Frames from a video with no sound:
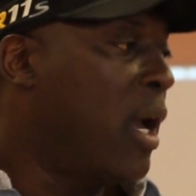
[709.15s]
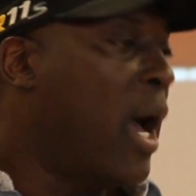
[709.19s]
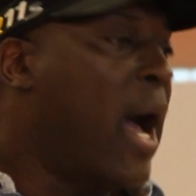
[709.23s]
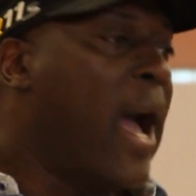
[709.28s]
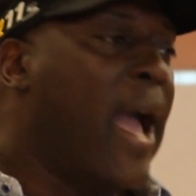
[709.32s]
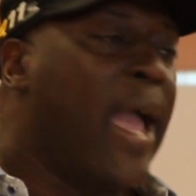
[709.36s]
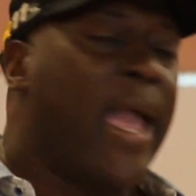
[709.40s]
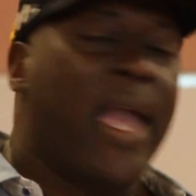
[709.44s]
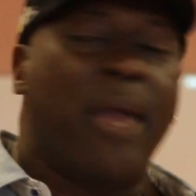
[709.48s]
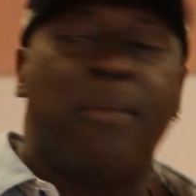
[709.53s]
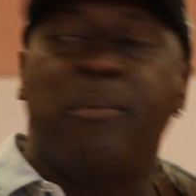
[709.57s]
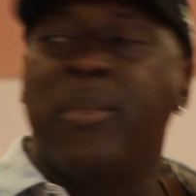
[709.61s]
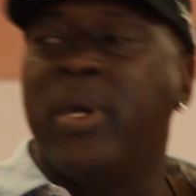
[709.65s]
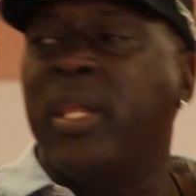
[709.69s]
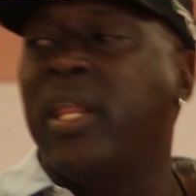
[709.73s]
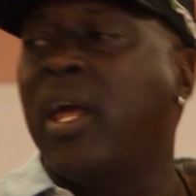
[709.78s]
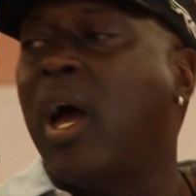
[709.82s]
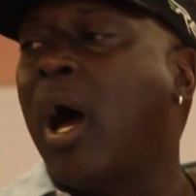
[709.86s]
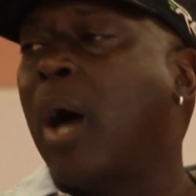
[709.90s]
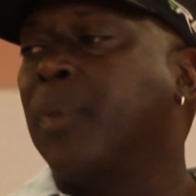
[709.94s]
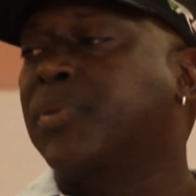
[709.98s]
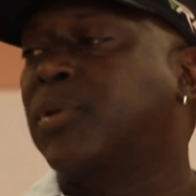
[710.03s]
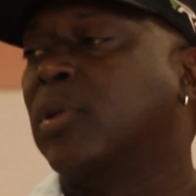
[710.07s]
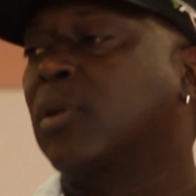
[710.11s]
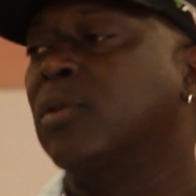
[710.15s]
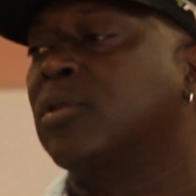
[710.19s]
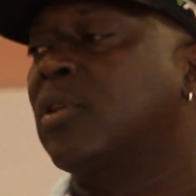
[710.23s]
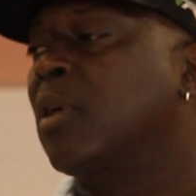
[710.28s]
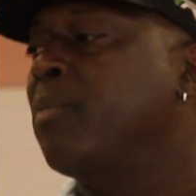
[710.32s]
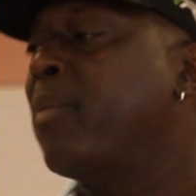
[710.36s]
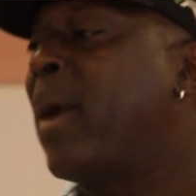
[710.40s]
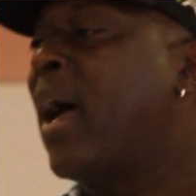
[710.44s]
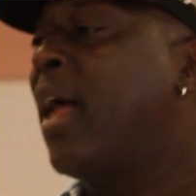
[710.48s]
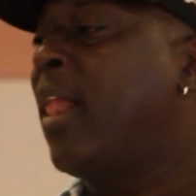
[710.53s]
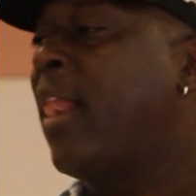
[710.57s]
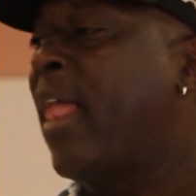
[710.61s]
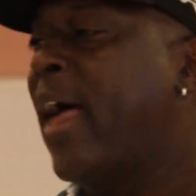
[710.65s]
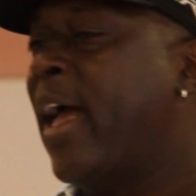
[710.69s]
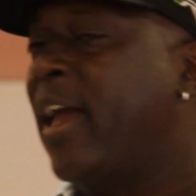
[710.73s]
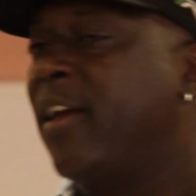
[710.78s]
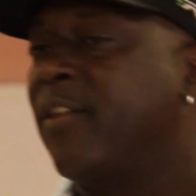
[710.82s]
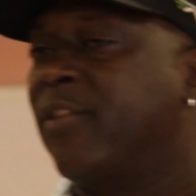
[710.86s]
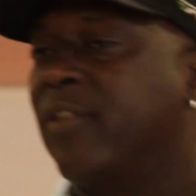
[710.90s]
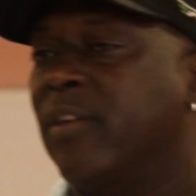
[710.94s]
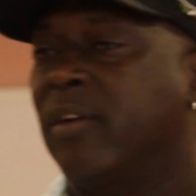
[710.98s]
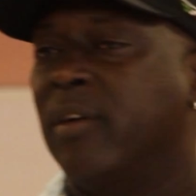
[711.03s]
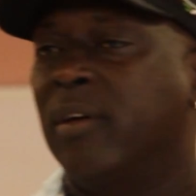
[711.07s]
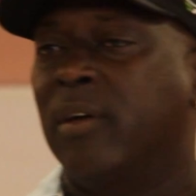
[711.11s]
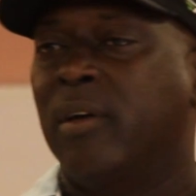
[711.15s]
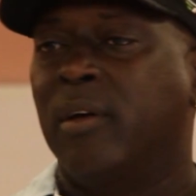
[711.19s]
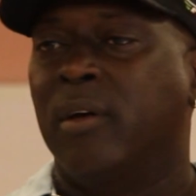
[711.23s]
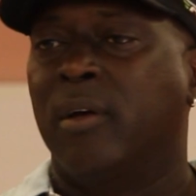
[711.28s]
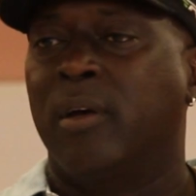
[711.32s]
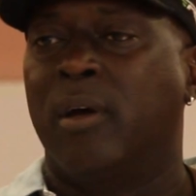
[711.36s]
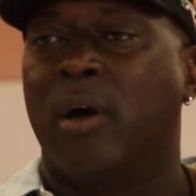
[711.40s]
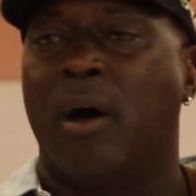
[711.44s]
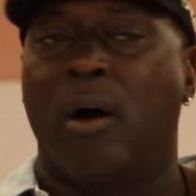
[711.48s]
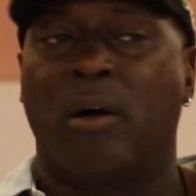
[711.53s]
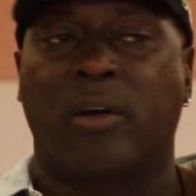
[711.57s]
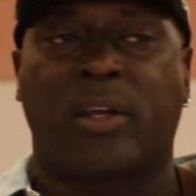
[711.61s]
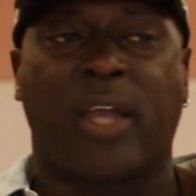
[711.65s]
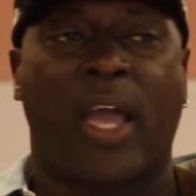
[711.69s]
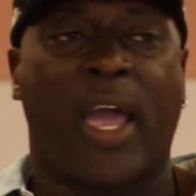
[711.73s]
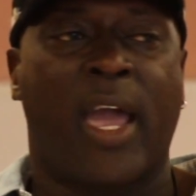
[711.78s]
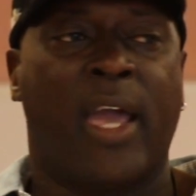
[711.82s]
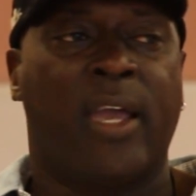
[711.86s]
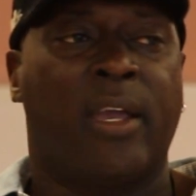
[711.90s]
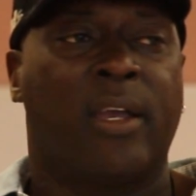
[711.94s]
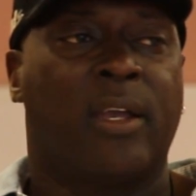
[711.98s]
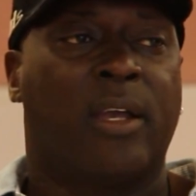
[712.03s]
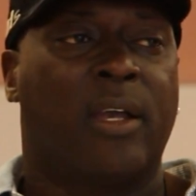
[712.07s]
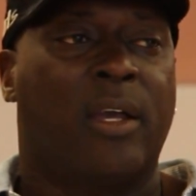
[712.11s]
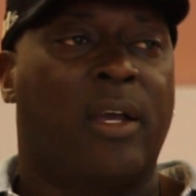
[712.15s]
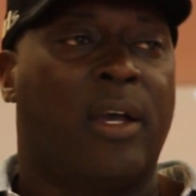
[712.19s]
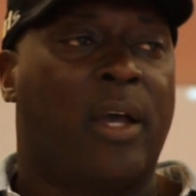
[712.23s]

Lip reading: I had many obstacles in my life, okay?